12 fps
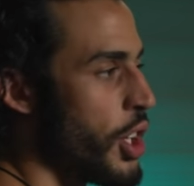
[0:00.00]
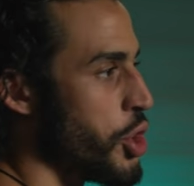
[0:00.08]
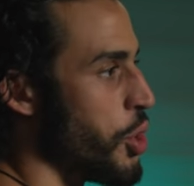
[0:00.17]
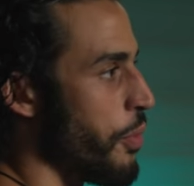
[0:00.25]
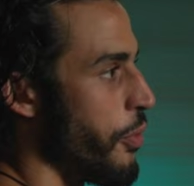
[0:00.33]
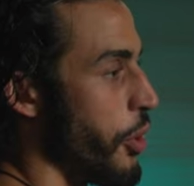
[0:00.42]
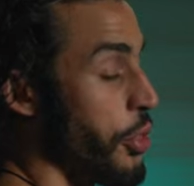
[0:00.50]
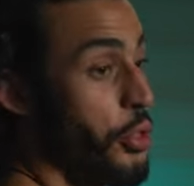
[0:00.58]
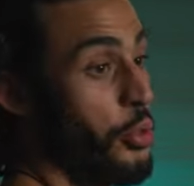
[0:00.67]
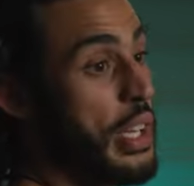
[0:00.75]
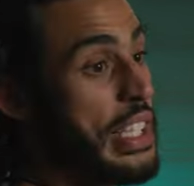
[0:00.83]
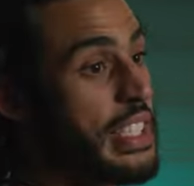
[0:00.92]
Shoot for
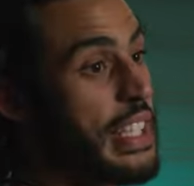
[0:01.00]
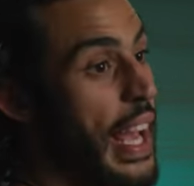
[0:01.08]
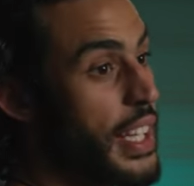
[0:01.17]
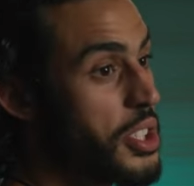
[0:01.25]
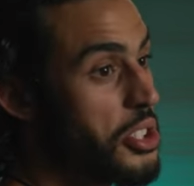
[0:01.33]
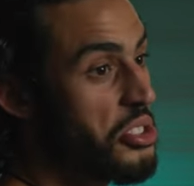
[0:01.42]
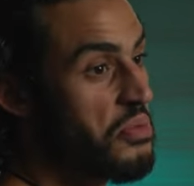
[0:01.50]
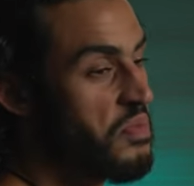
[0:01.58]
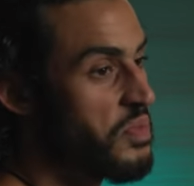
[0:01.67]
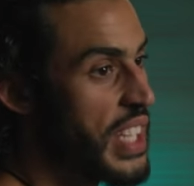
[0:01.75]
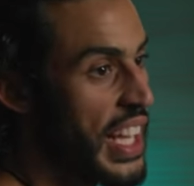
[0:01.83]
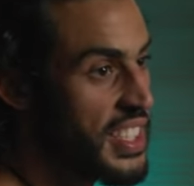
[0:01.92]
three sets,
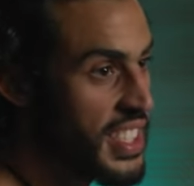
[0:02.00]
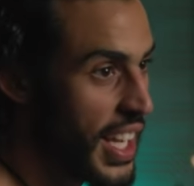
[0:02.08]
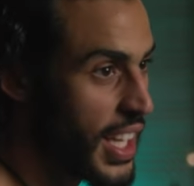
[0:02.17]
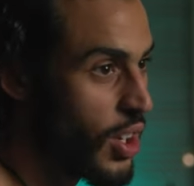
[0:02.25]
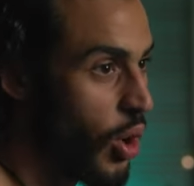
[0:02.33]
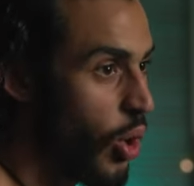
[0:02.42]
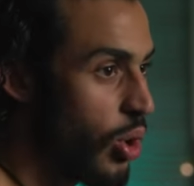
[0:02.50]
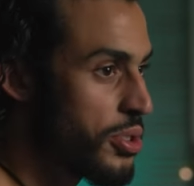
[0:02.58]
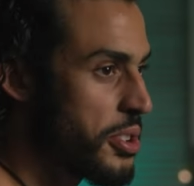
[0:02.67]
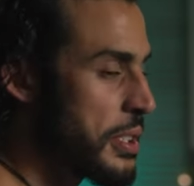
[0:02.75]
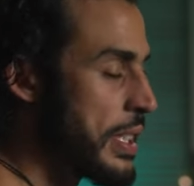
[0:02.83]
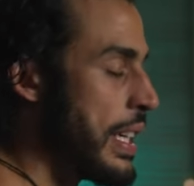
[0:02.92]
10 second
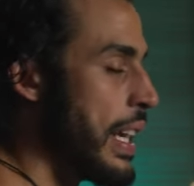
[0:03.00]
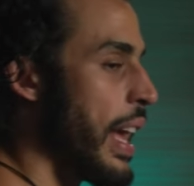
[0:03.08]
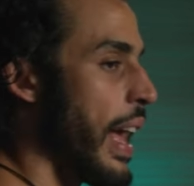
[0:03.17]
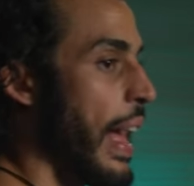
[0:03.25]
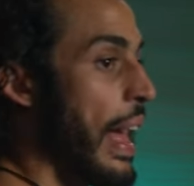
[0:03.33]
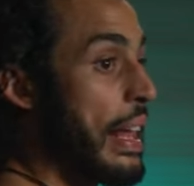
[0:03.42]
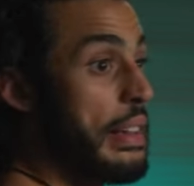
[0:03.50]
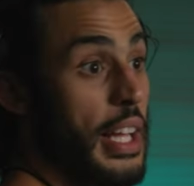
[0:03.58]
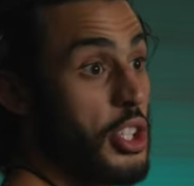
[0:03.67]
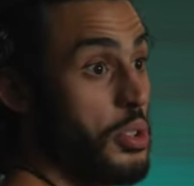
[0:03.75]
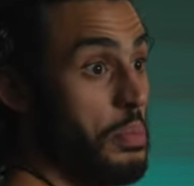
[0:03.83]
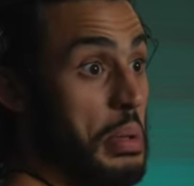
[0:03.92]
holds and
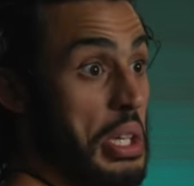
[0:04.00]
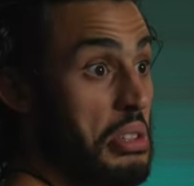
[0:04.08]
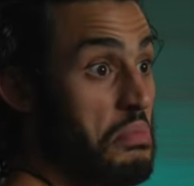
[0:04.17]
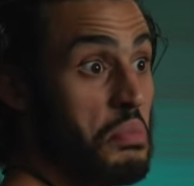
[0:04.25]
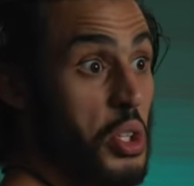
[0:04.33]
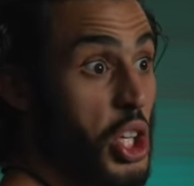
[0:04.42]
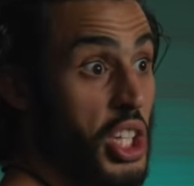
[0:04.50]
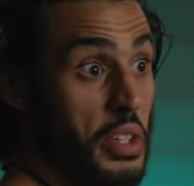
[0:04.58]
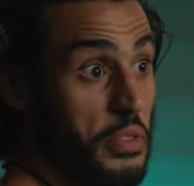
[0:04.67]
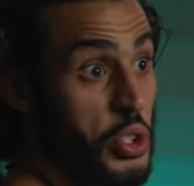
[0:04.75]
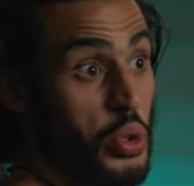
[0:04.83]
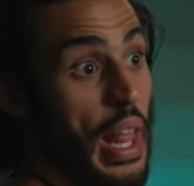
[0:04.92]
that should be good.
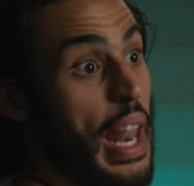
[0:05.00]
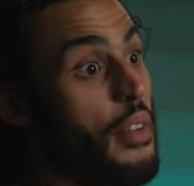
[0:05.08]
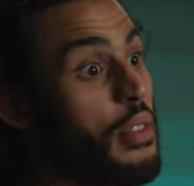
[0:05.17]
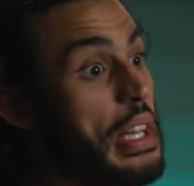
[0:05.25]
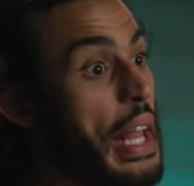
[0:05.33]
If you do that every